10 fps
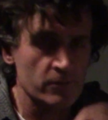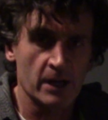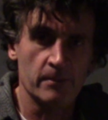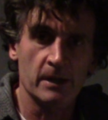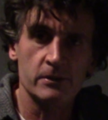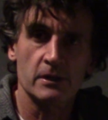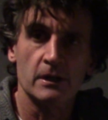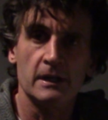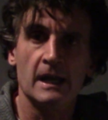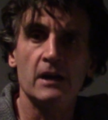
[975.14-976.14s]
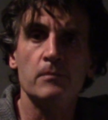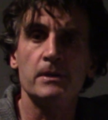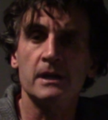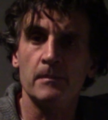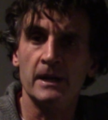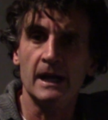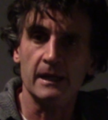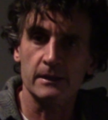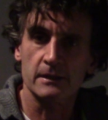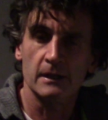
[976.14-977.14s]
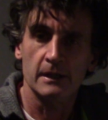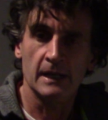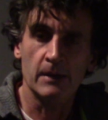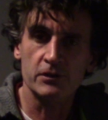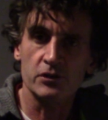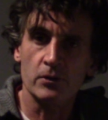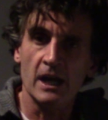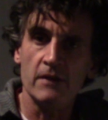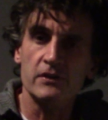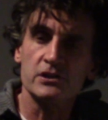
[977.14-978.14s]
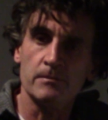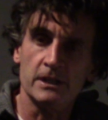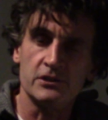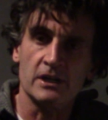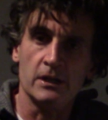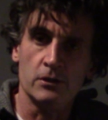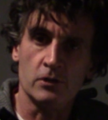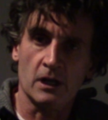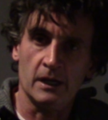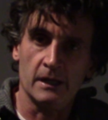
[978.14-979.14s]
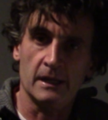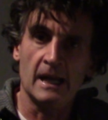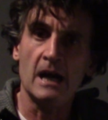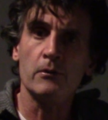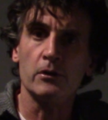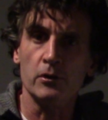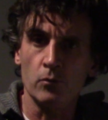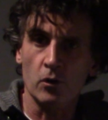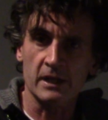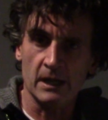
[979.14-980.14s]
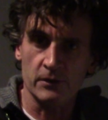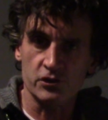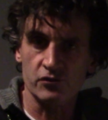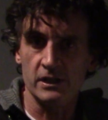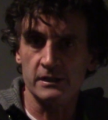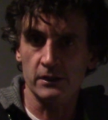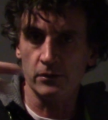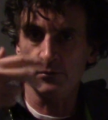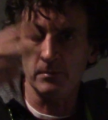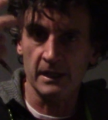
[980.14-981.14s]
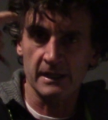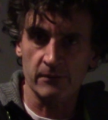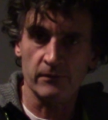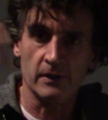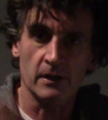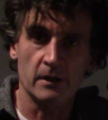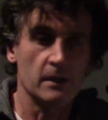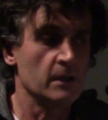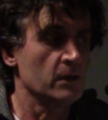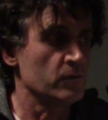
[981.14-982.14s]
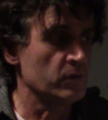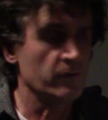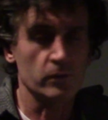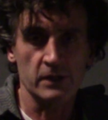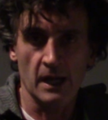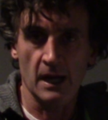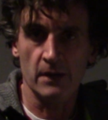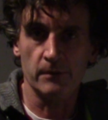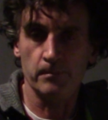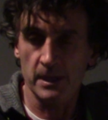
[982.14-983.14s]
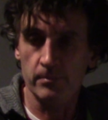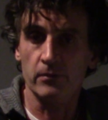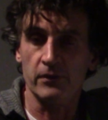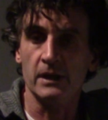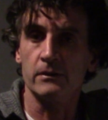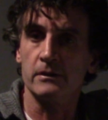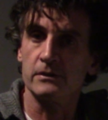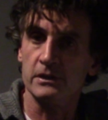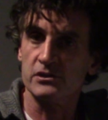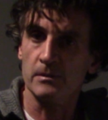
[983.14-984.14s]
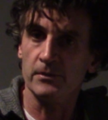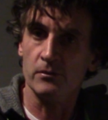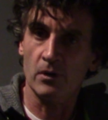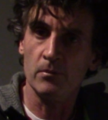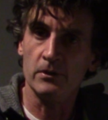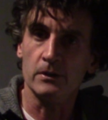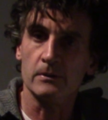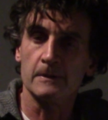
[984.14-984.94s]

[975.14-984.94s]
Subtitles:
roundabout, now you become an addict. Now it's okay for somebody to say you clean. Now that you walk down the street and you might have ruffled hair, that people think that there's something wrong with you.